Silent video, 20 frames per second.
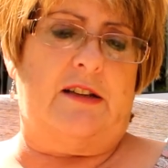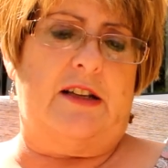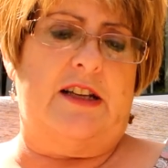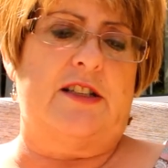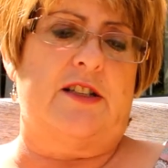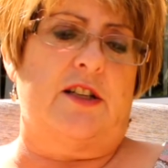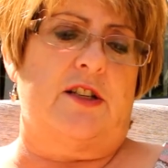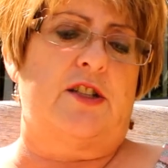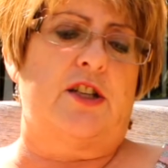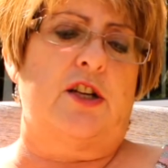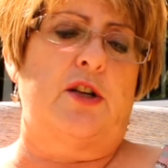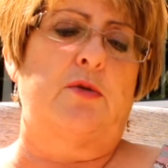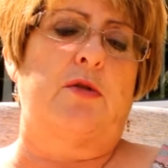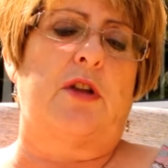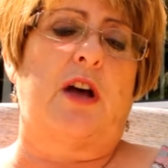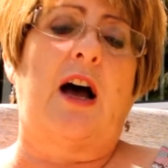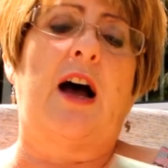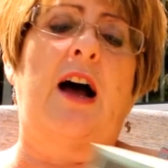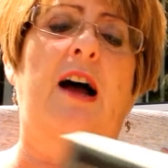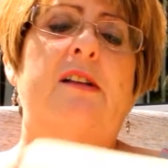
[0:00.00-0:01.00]
These are two
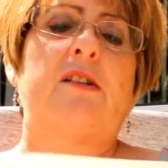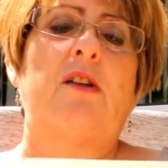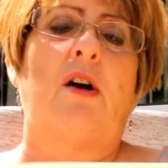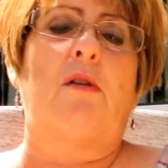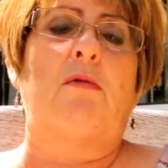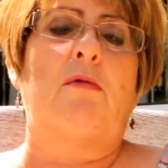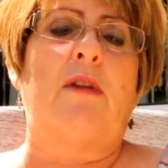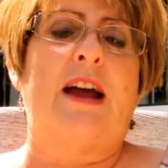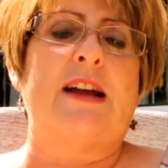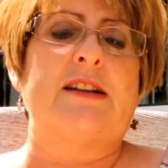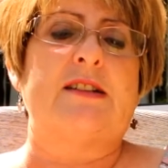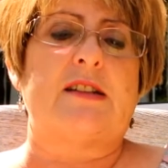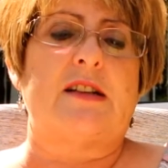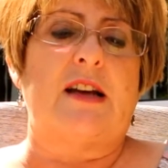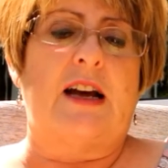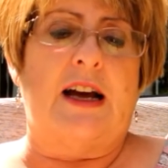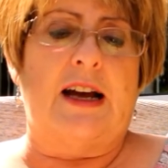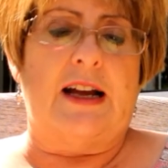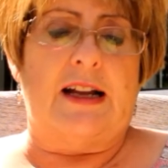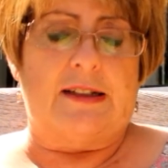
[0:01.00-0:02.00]
that I've not read
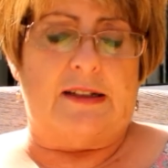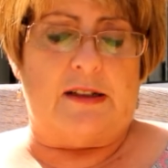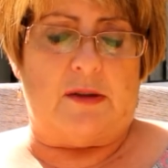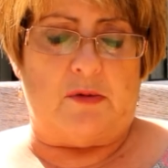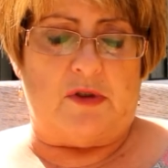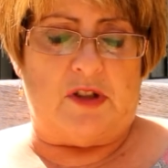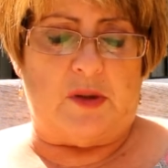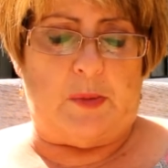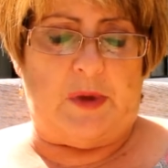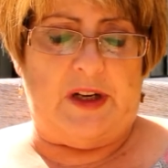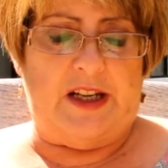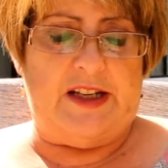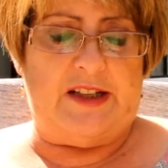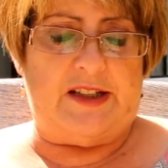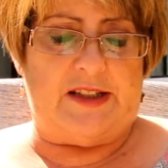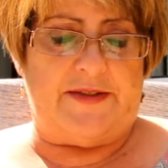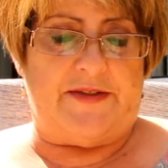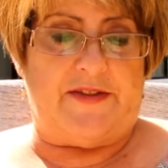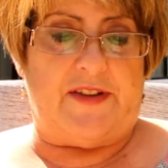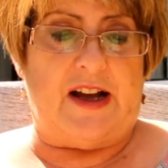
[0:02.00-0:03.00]
and was
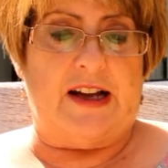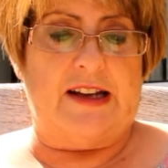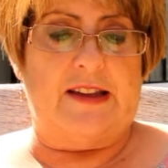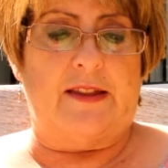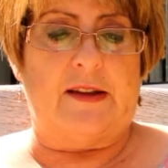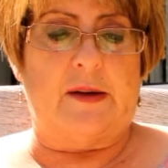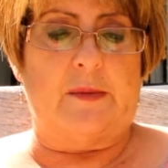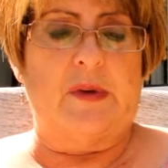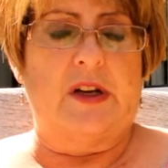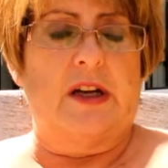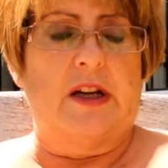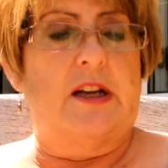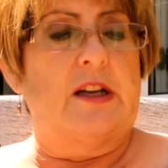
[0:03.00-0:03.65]
pleased to find them.